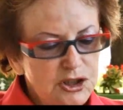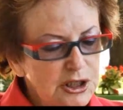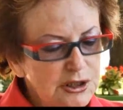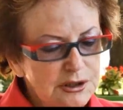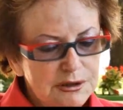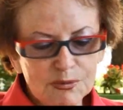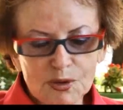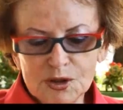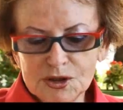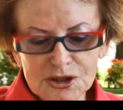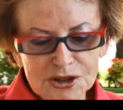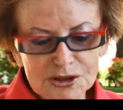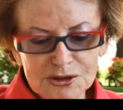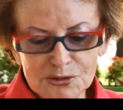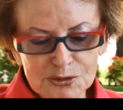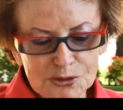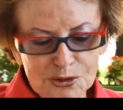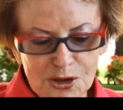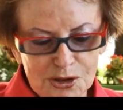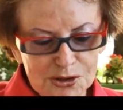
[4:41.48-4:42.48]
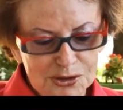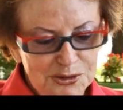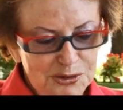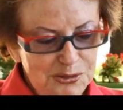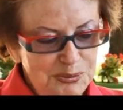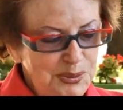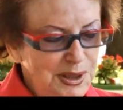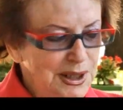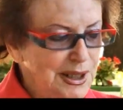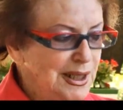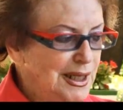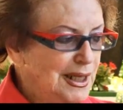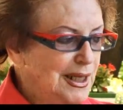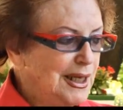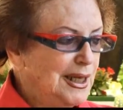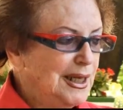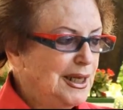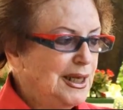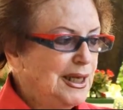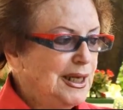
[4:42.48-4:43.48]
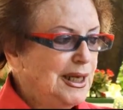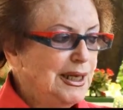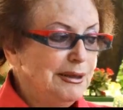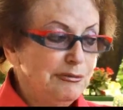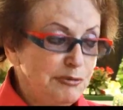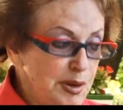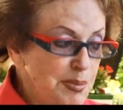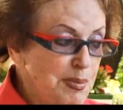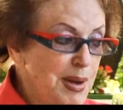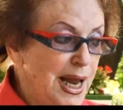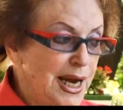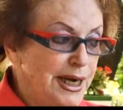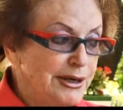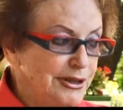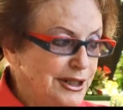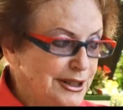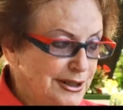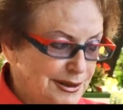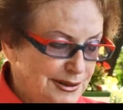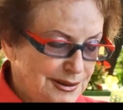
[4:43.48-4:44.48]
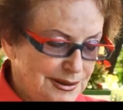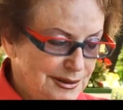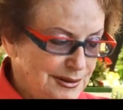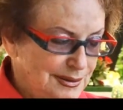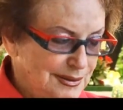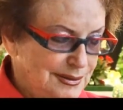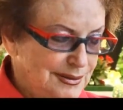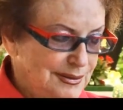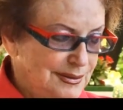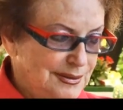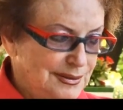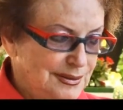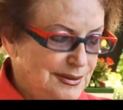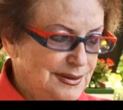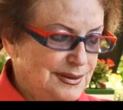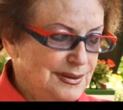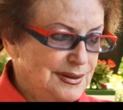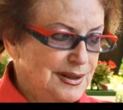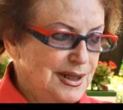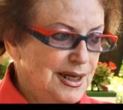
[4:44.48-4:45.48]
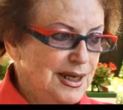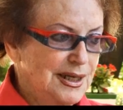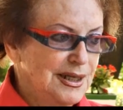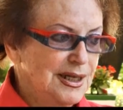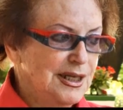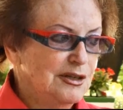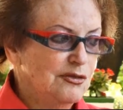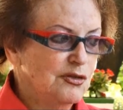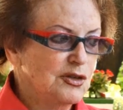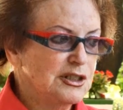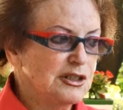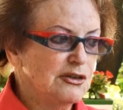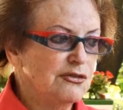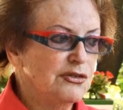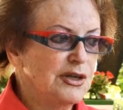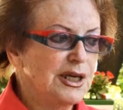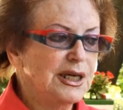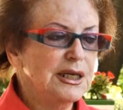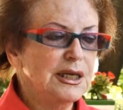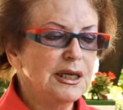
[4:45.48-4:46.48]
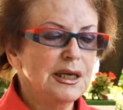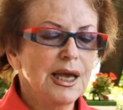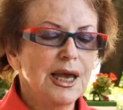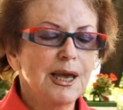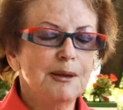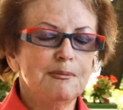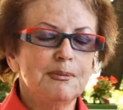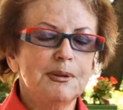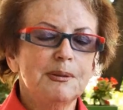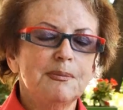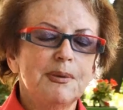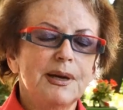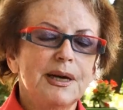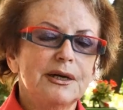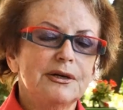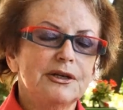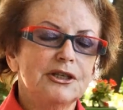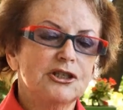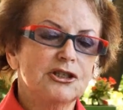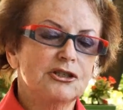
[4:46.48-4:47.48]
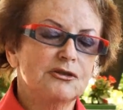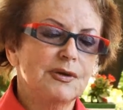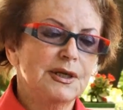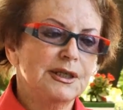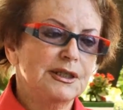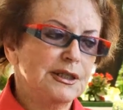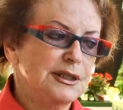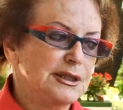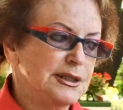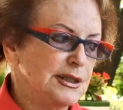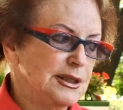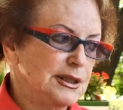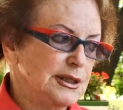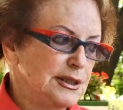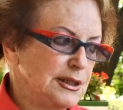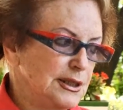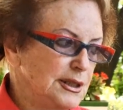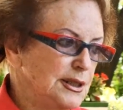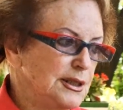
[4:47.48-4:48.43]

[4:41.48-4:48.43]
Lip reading: just wanted to talk to me. And we married, and it was a very happy marriage, 26